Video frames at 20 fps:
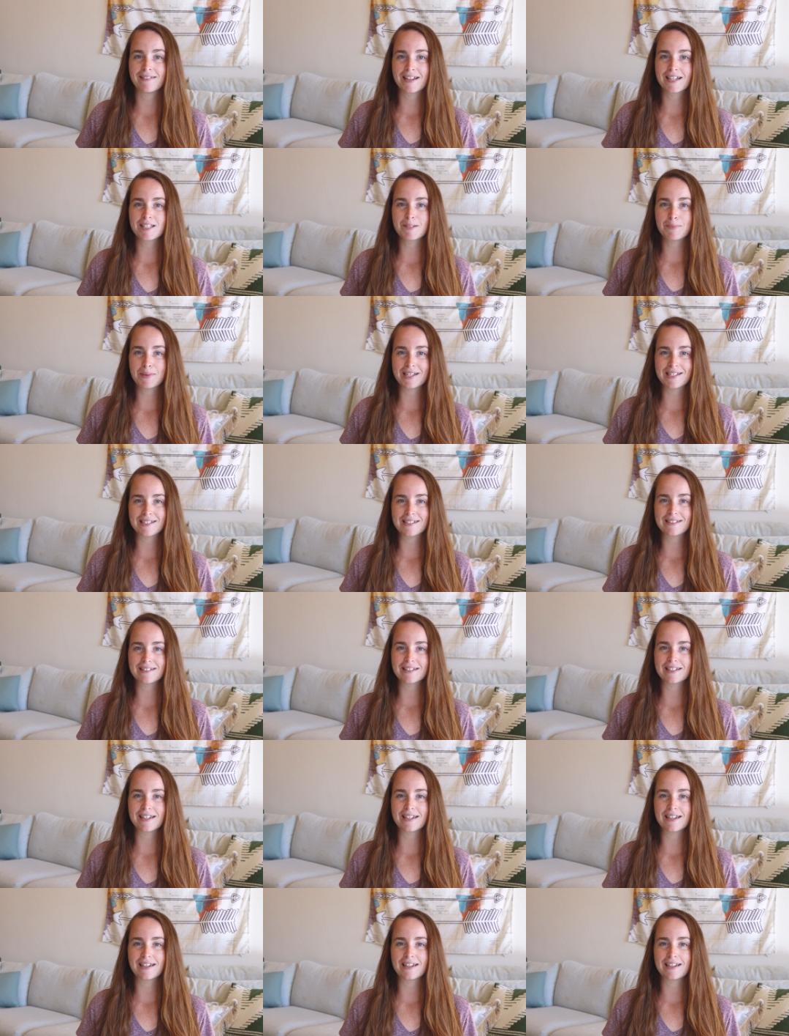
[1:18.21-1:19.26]
That's
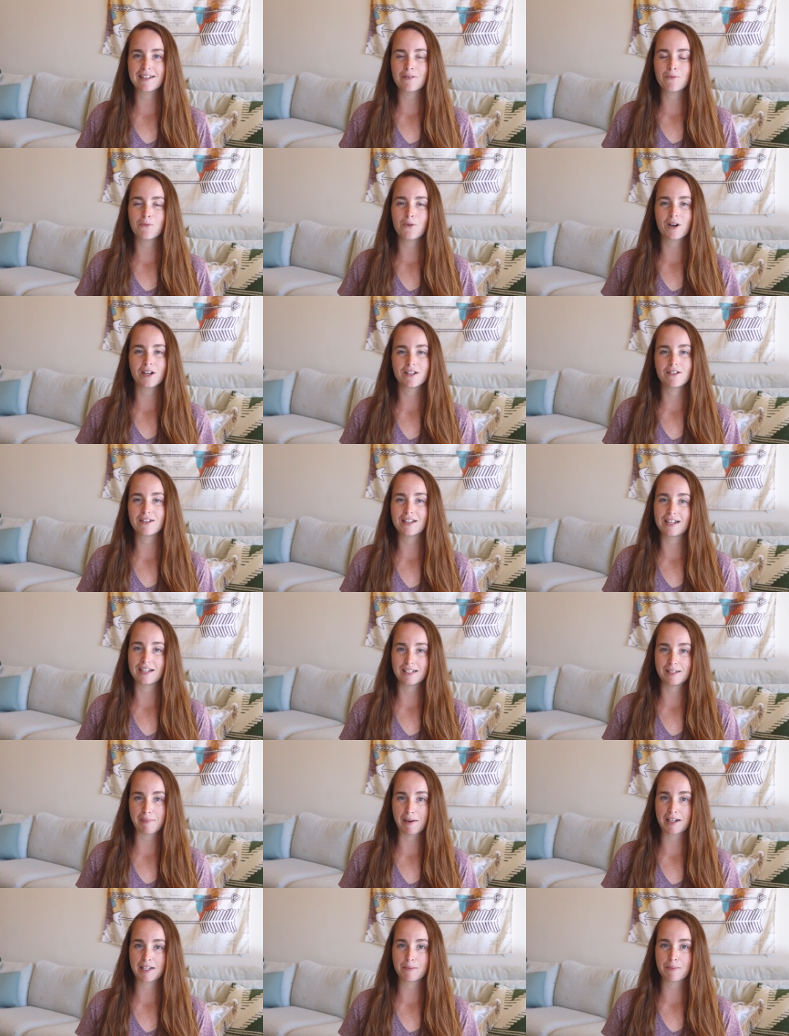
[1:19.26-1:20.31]
basically what you can
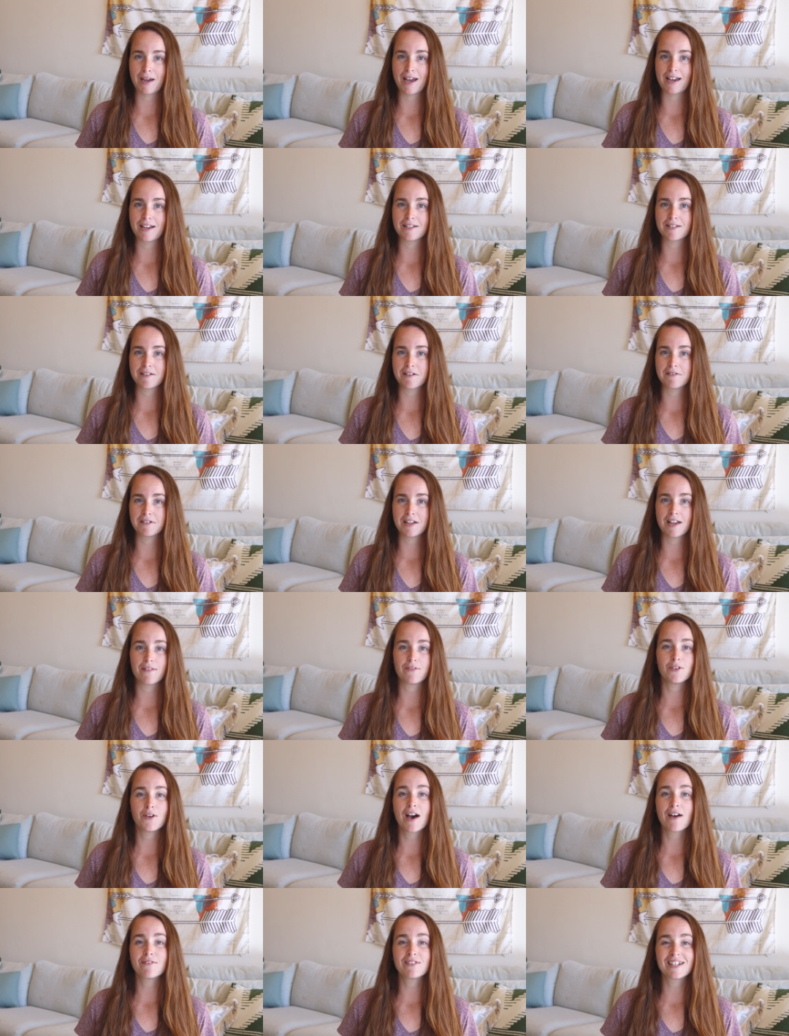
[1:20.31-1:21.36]
expect to pay. So if
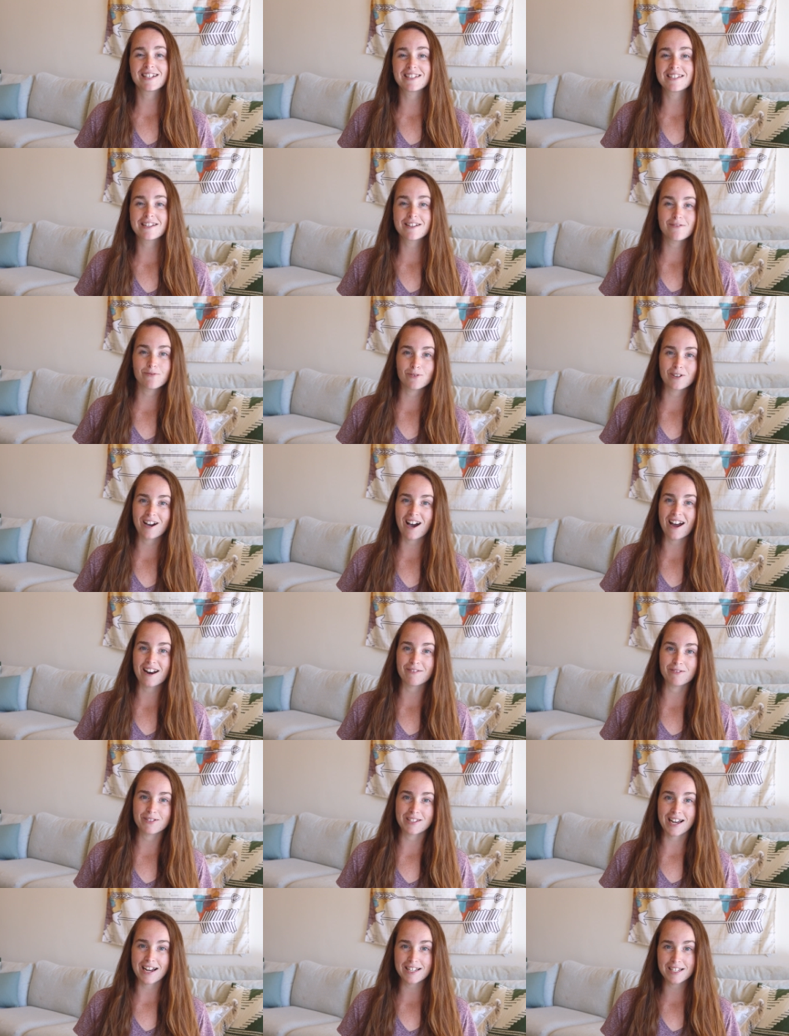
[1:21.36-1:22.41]
you have an idea of what kind
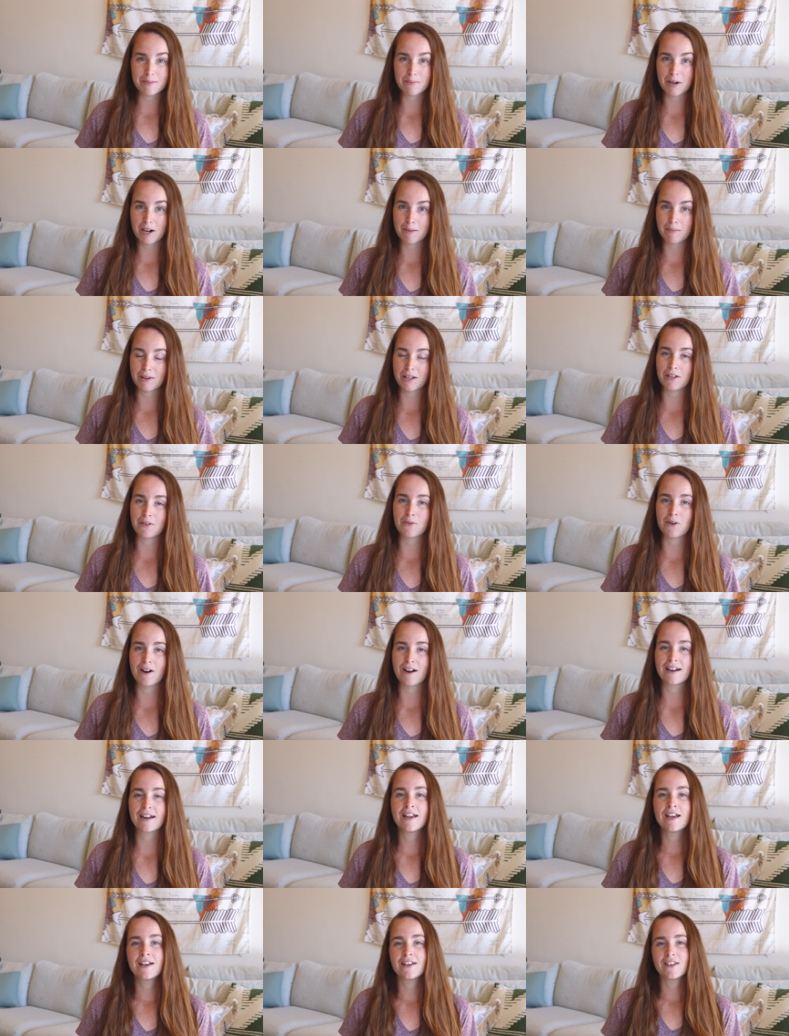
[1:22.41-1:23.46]
of size apartment you
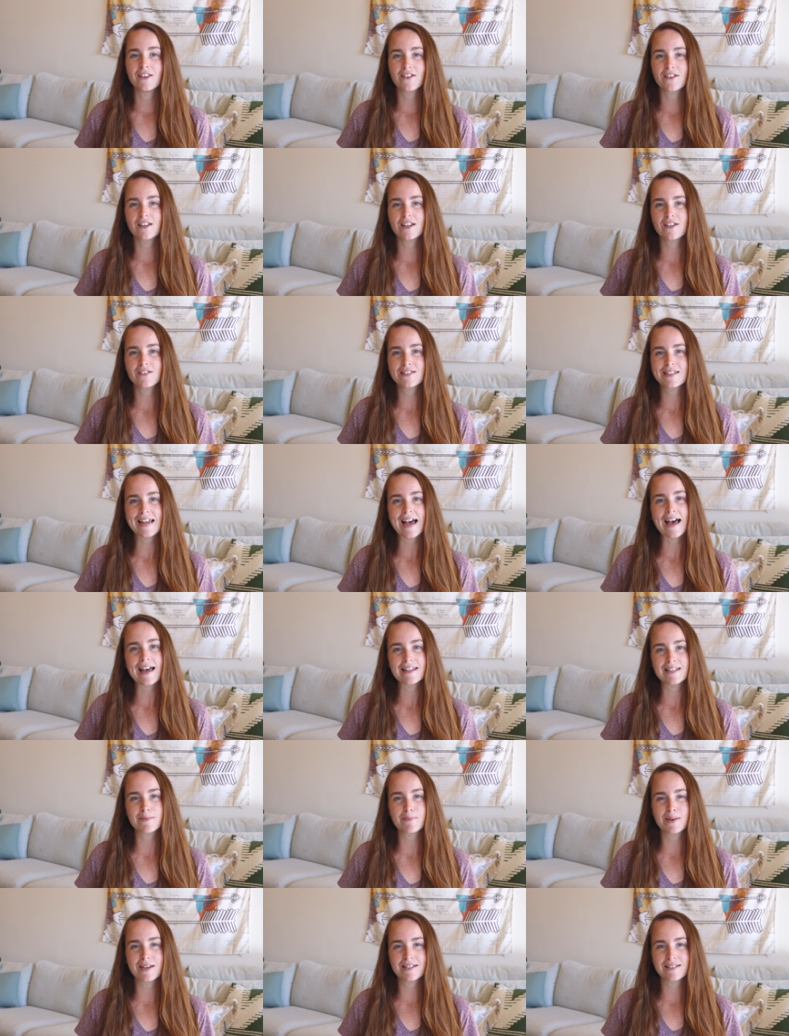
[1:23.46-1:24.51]
want, you can use that
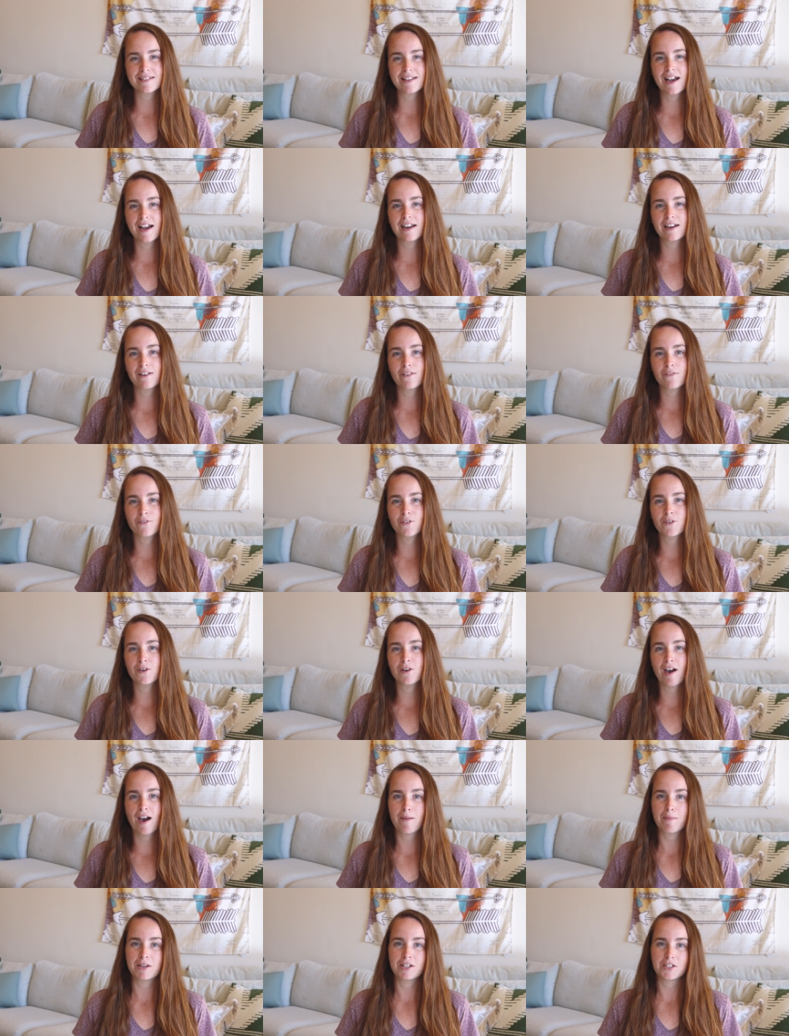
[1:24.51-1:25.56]
as a baseline for
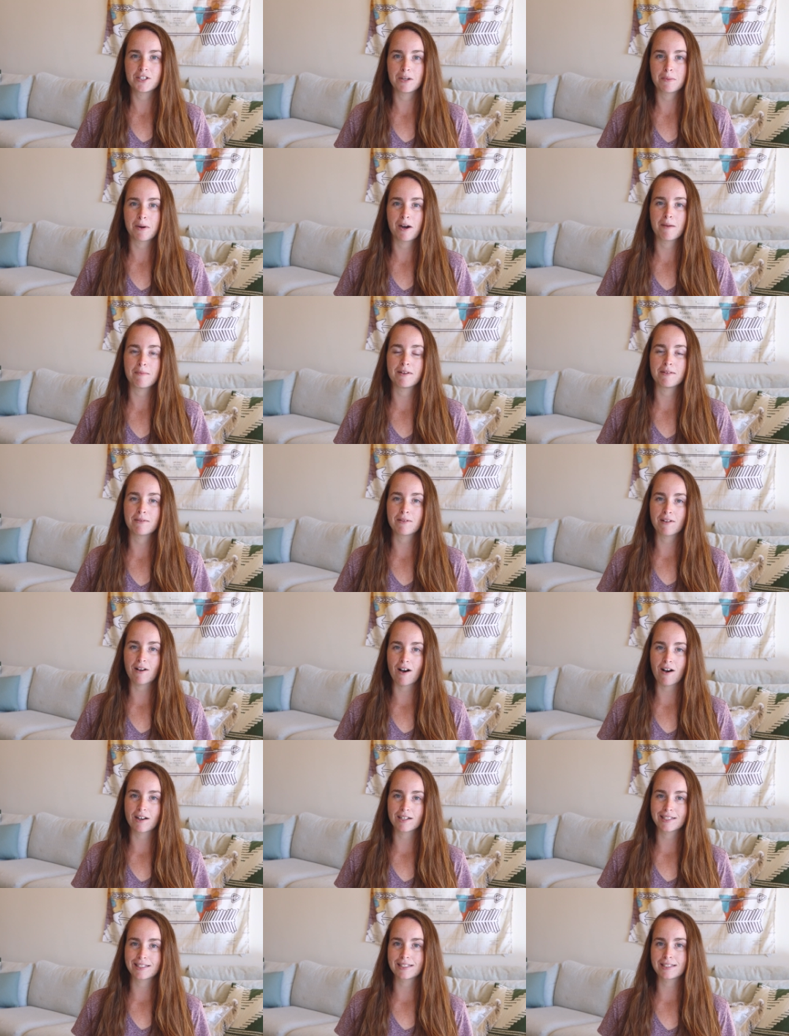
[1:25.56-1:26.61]
how much your apartment will
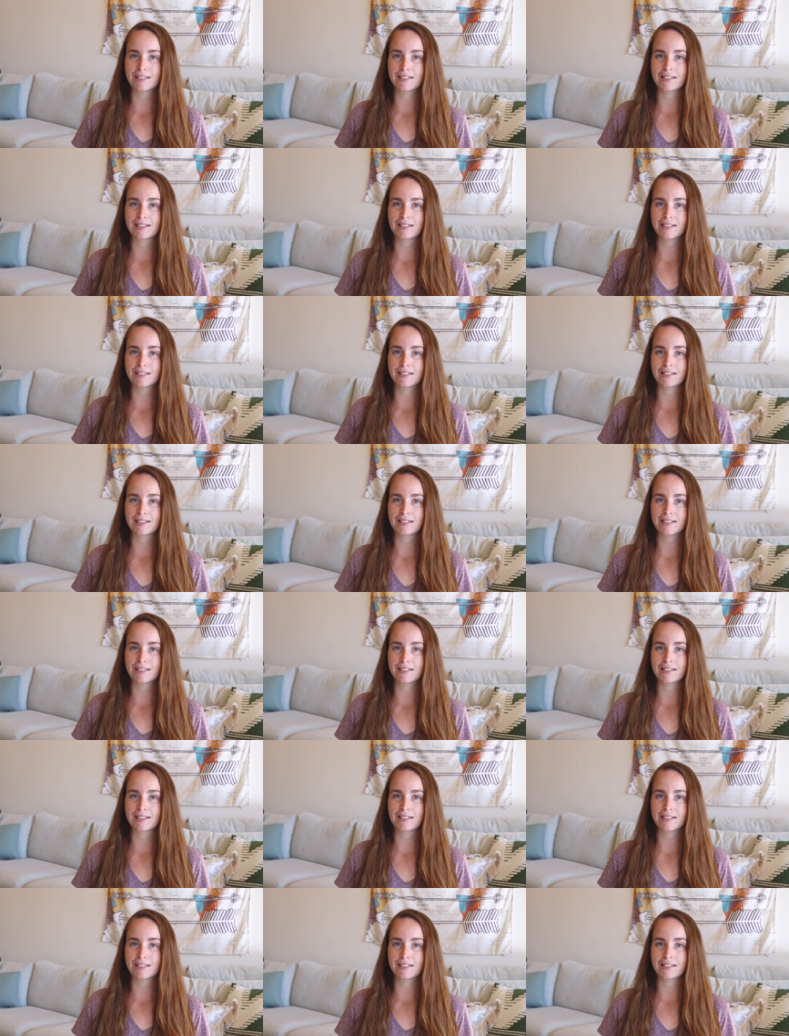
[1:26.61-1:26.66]
cost.